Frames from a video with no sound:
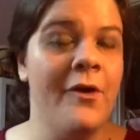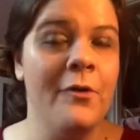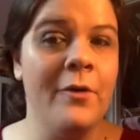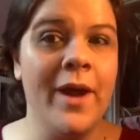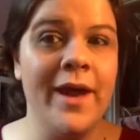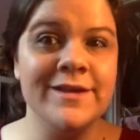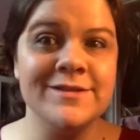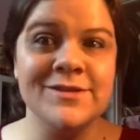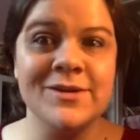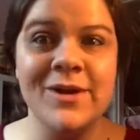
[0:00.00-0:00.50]

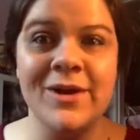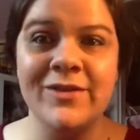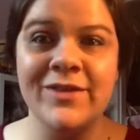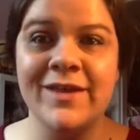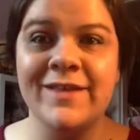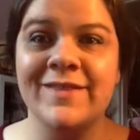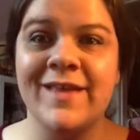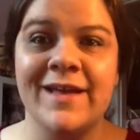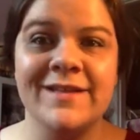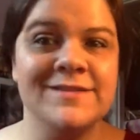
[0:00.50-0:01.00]
Okay, so now
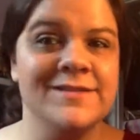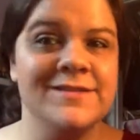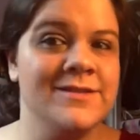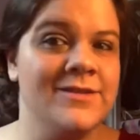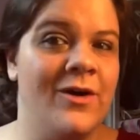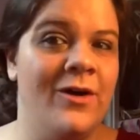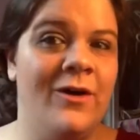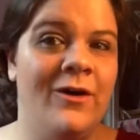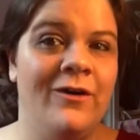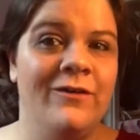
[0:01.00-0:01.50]
that that's
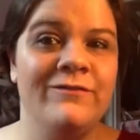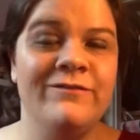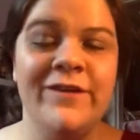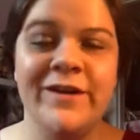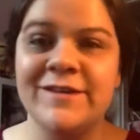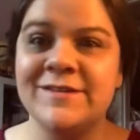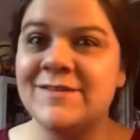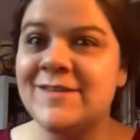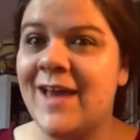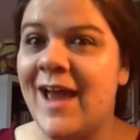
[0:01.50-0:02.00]
all
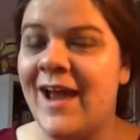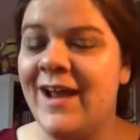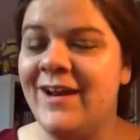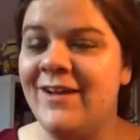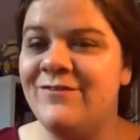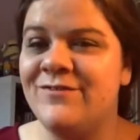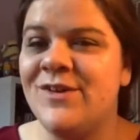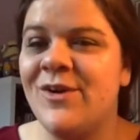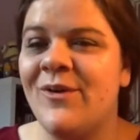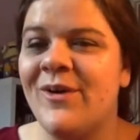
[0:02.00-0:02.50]
fixed, kind
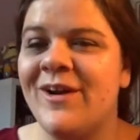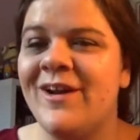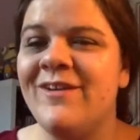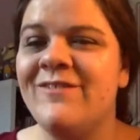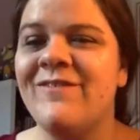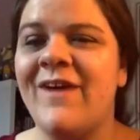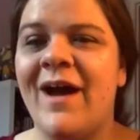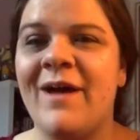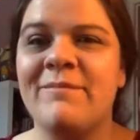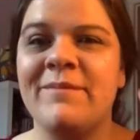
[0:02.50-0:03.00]
of, sort
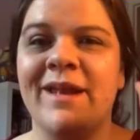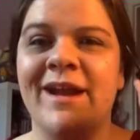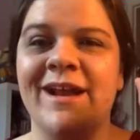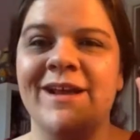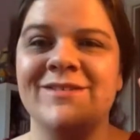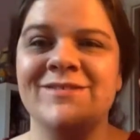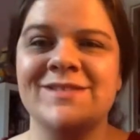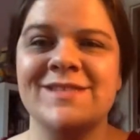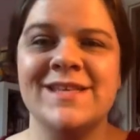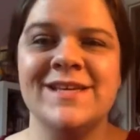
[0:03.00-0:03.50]
of, I'm gonna
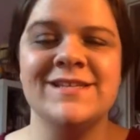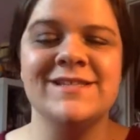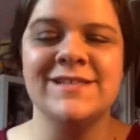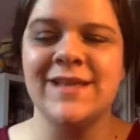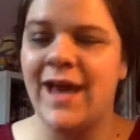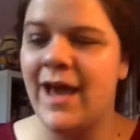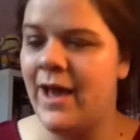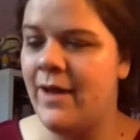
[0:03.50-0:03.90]
use this,